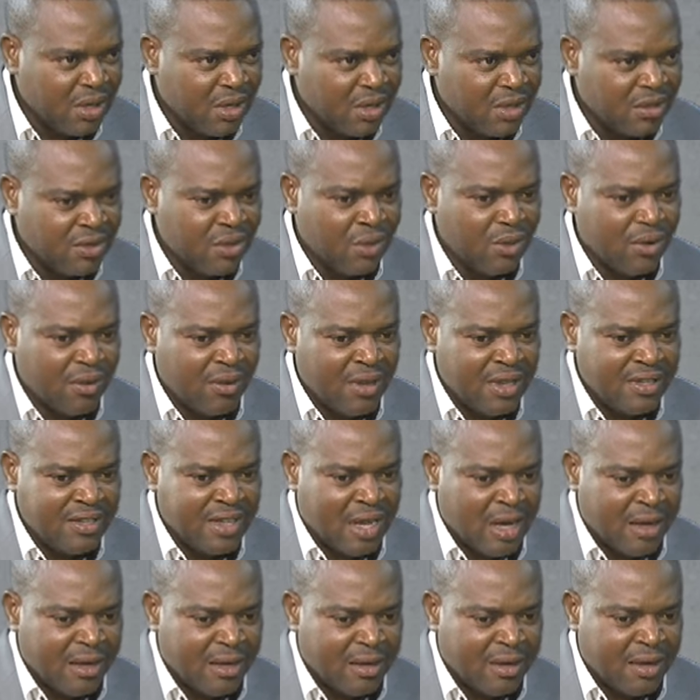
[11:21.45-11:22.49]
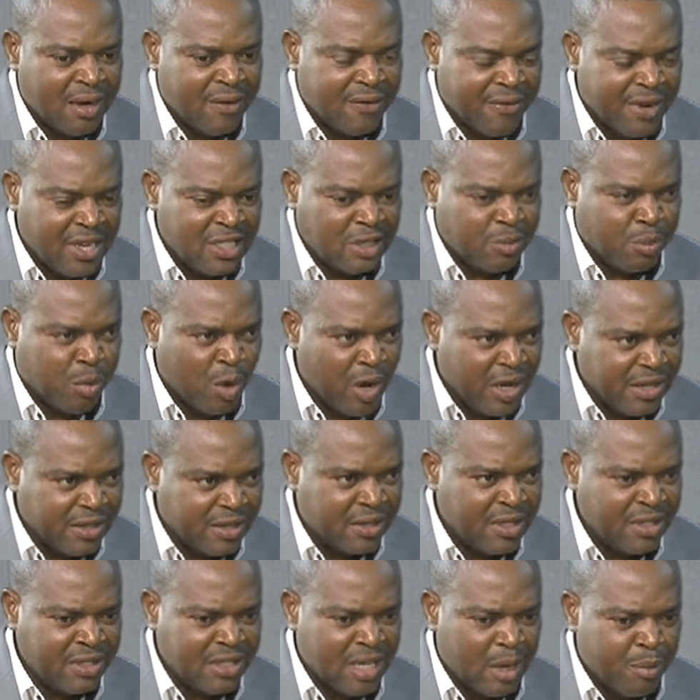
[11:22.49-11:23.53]
So these are reference points.
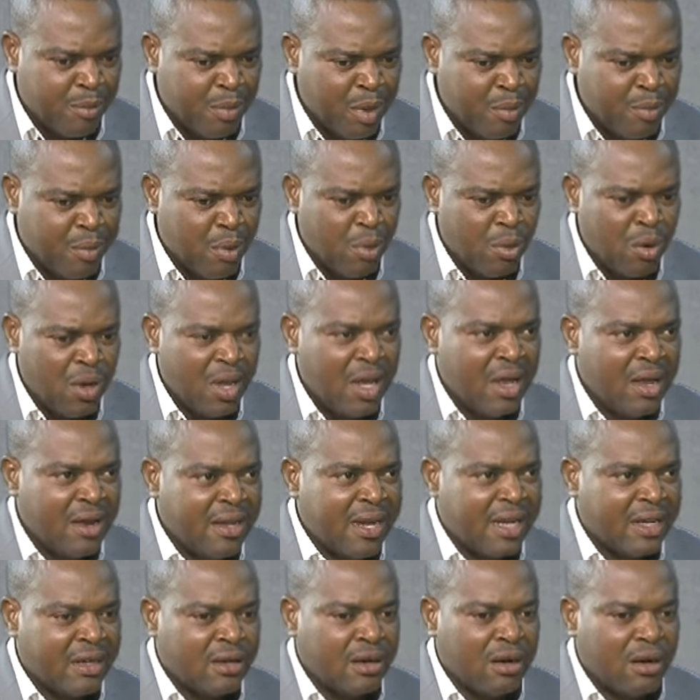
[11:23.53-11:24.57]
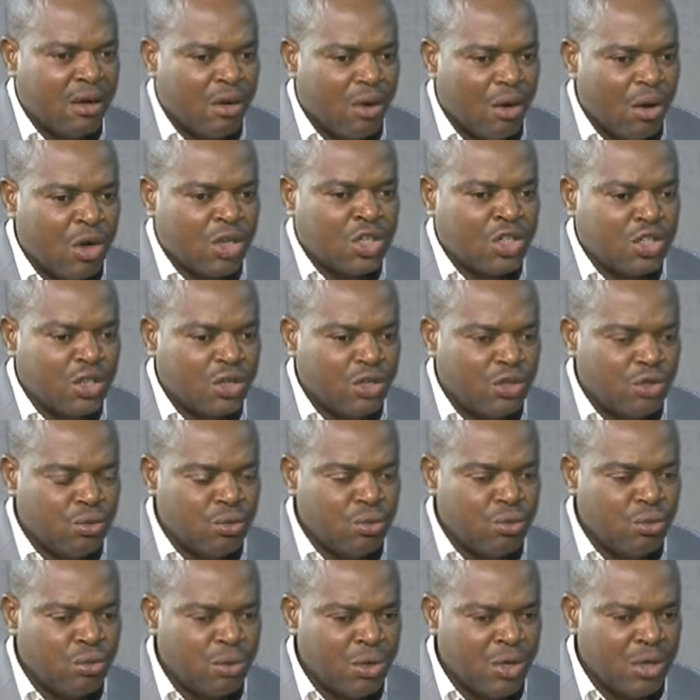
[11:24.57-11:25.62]
These are people that ought
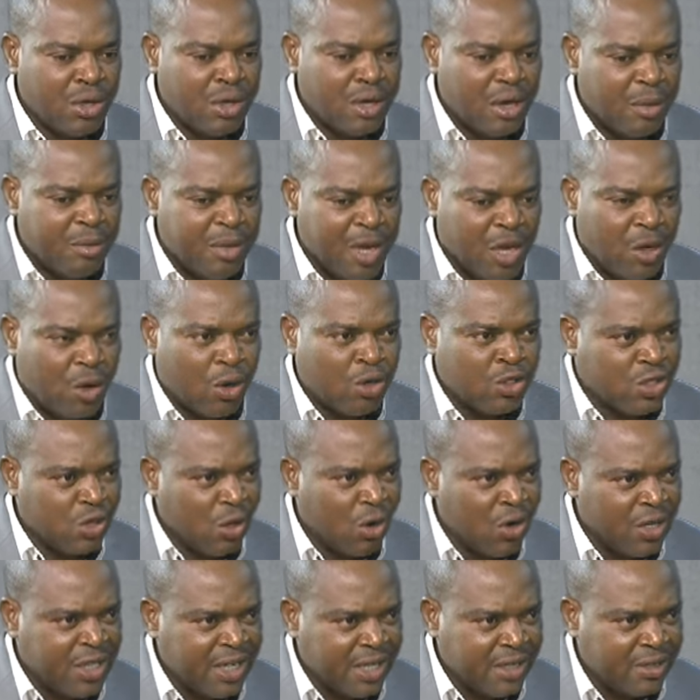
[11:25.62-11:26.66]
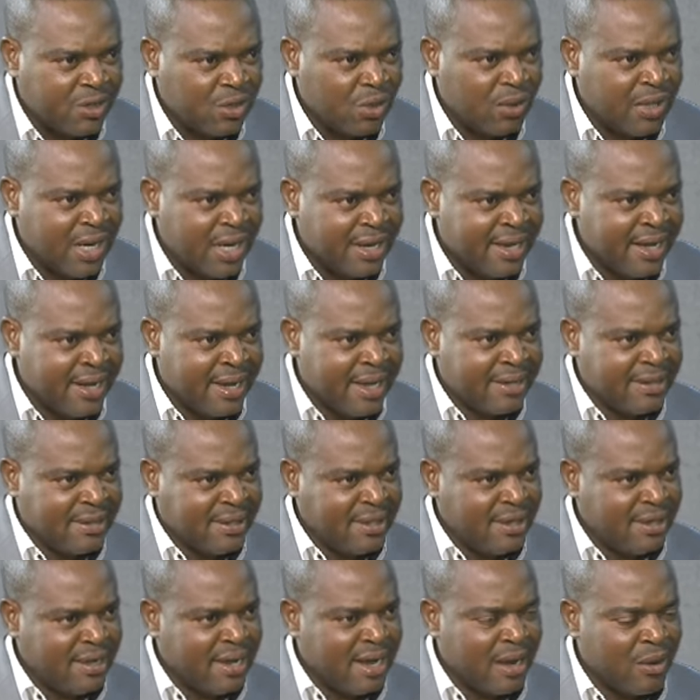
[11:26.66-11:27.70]
to be consulted so that they can
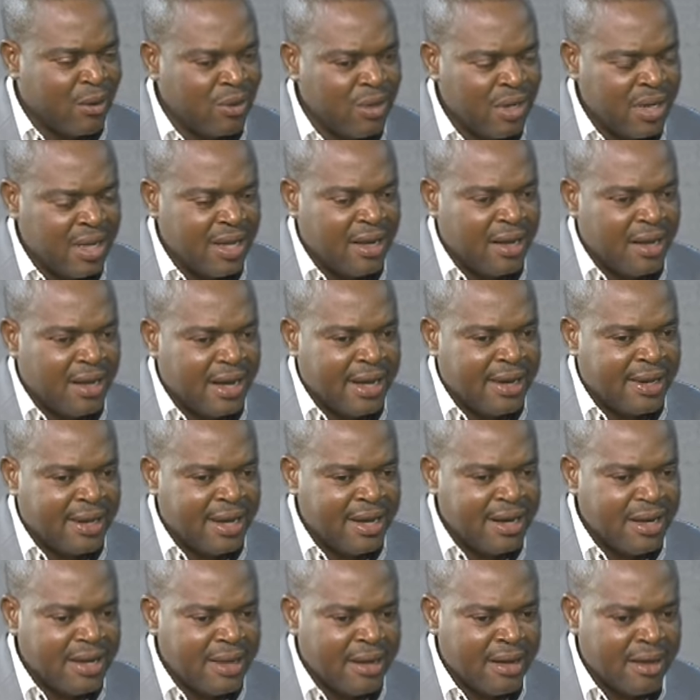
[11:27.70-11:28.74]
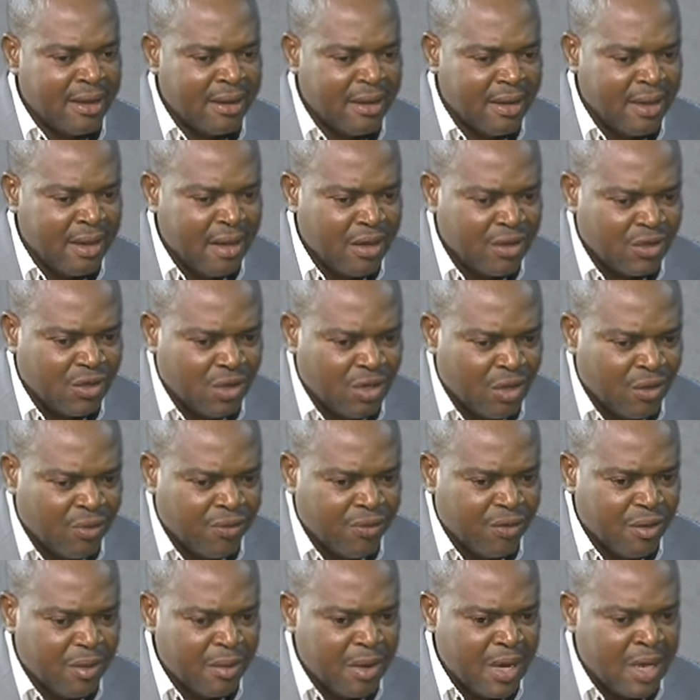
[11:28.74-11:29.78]
sit down and then uh, sort
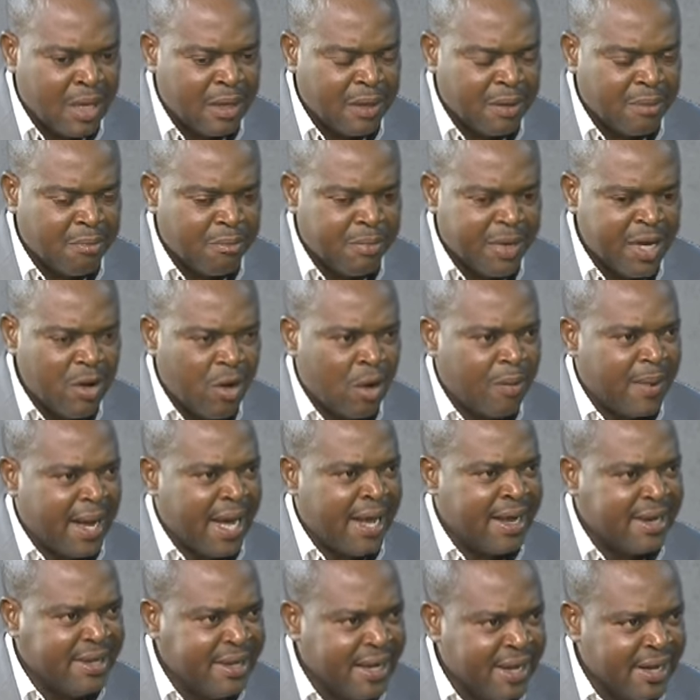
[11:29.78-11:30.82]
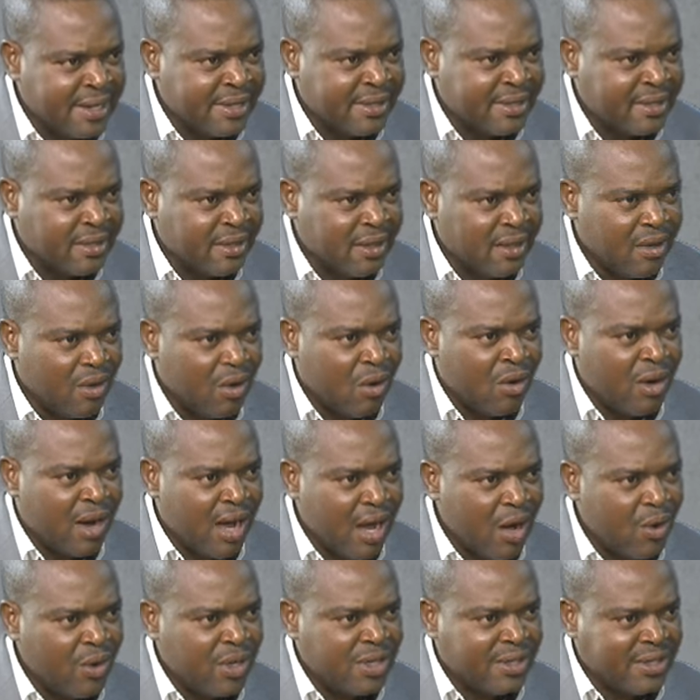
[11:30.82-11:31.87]
of uh, bring up ideas on
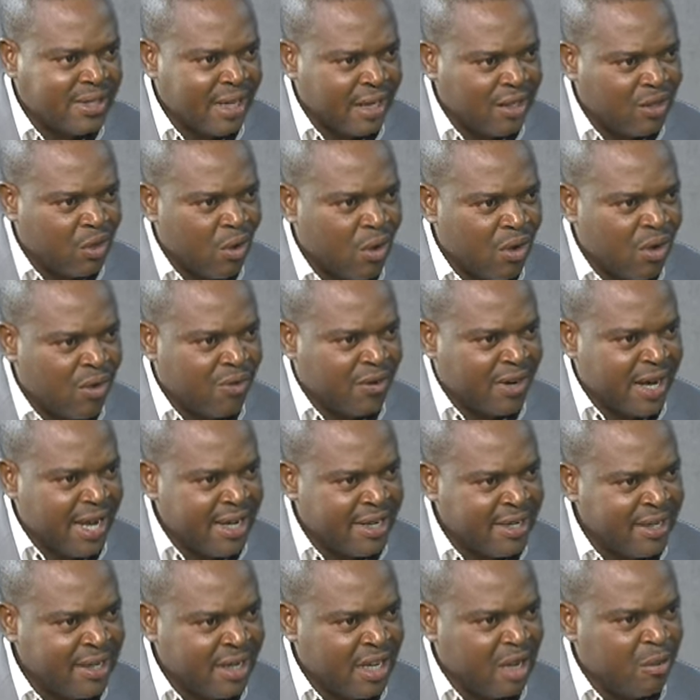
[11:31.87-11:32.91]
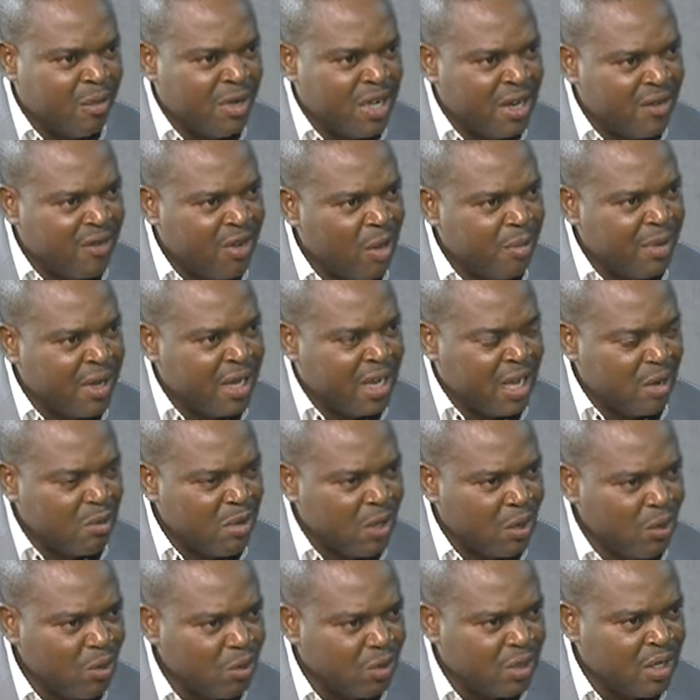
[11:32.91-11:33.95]
how the sector of writing can be developed in
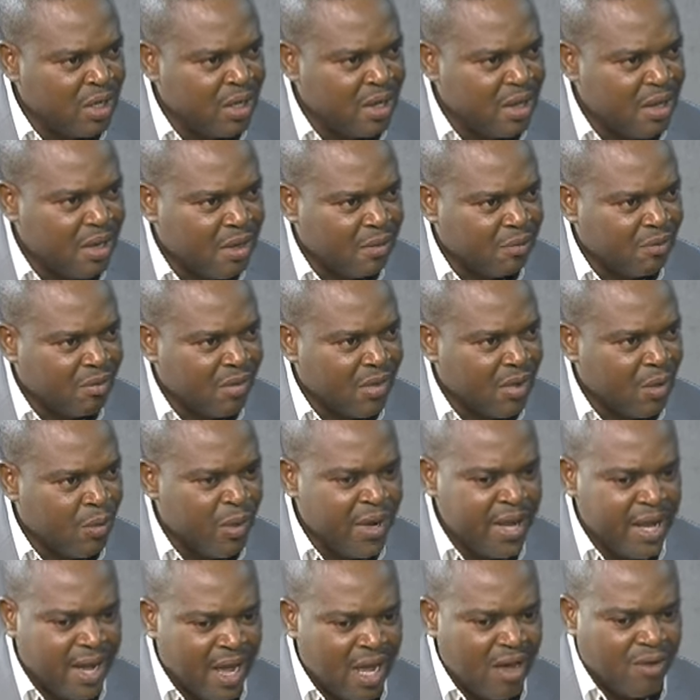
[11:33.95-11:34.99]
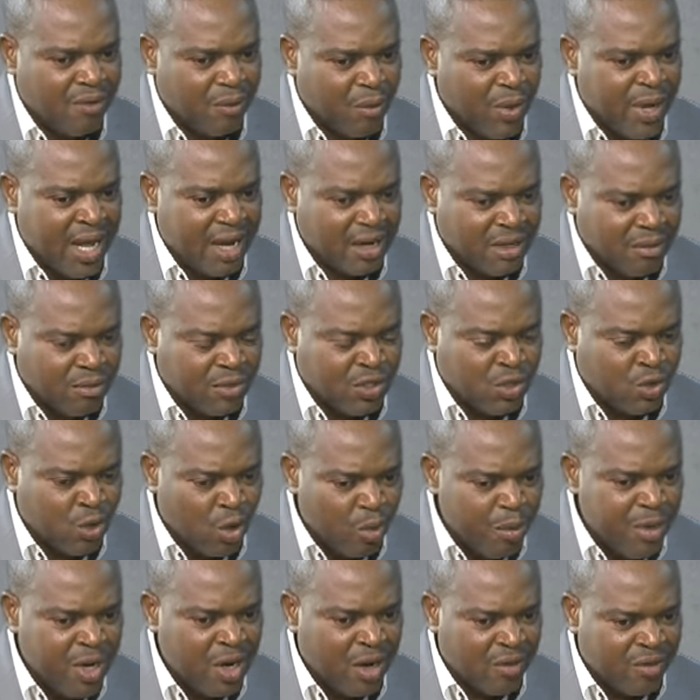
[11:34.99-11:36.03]
Cameroon. Mm, okay. We have we had so
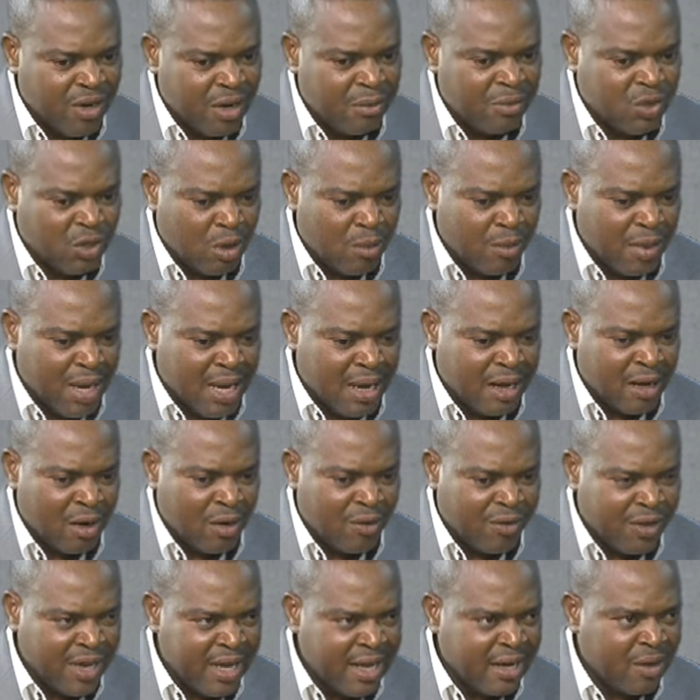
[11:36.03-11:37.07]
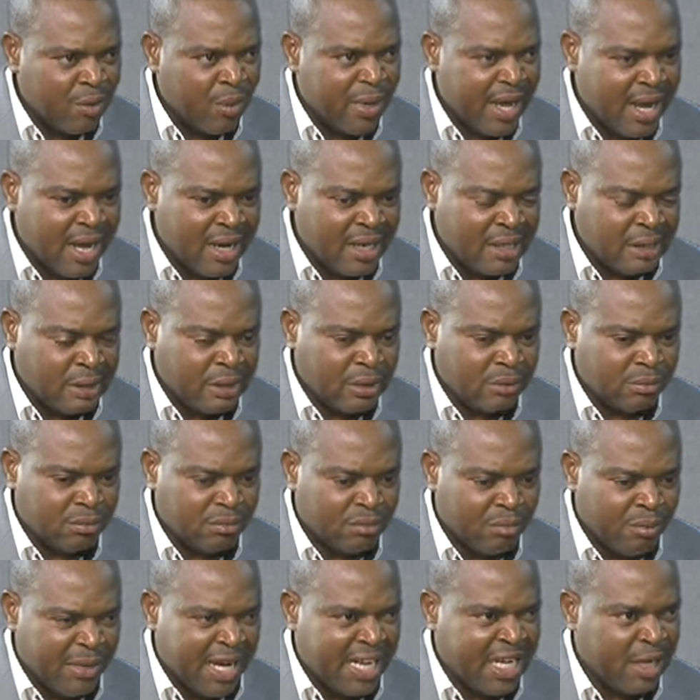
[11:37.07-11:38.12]
many of them. Some are of late. We had uh,
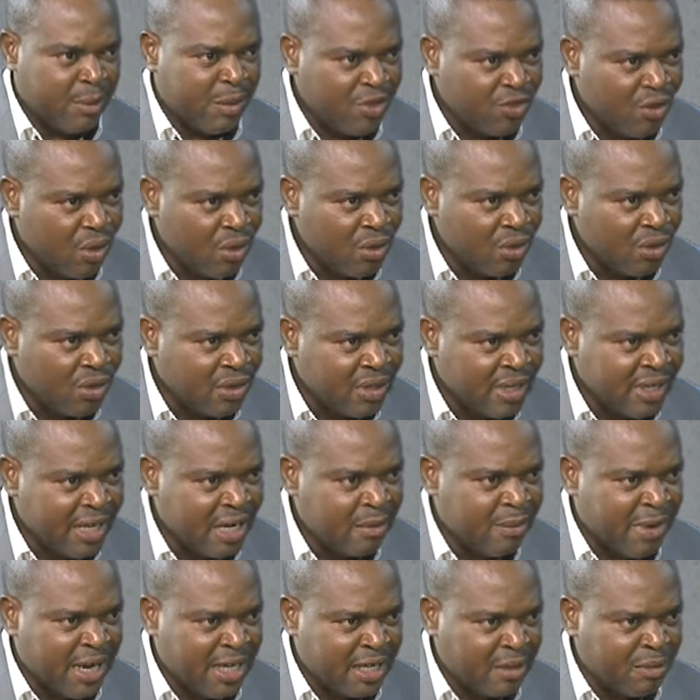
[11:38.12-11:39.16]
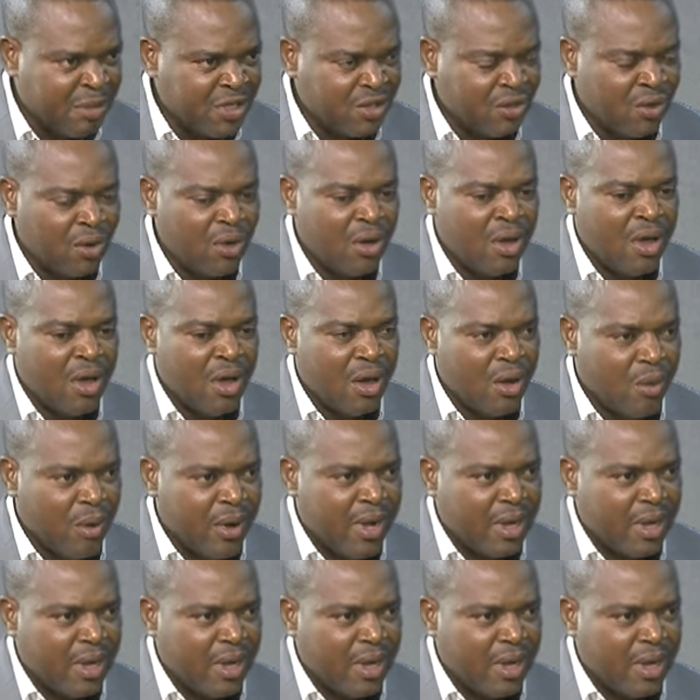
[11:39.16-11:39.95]
Bate Besong, late Bate Besong. But now you